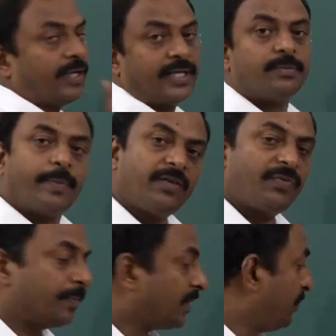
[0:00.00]
well as
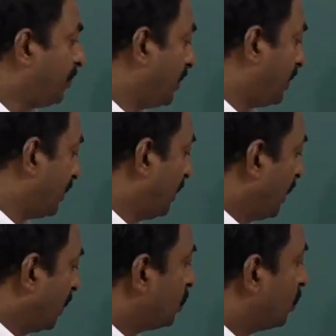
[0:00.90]
mainframe computer.
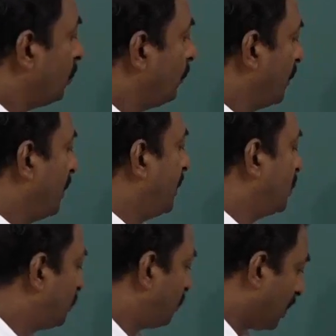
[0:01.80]
So it
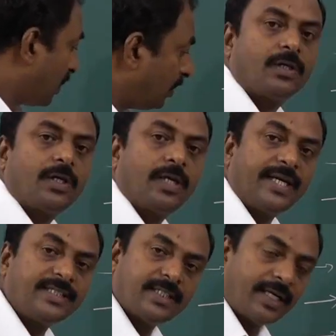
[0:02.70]
is small,
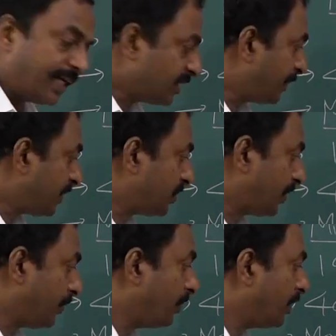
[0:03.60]
less
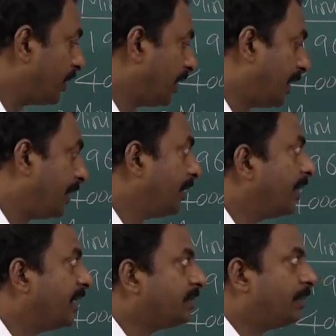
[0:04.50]
expensive
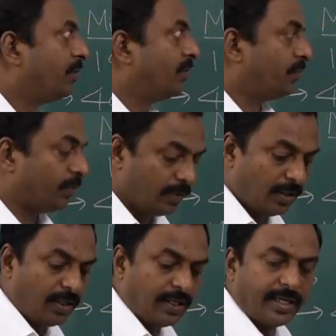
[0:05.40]
and less powerful.
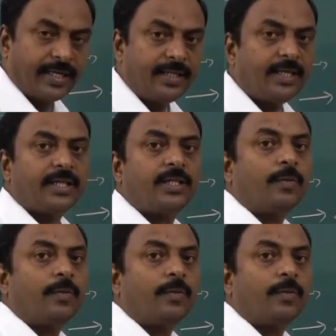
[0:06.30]
And the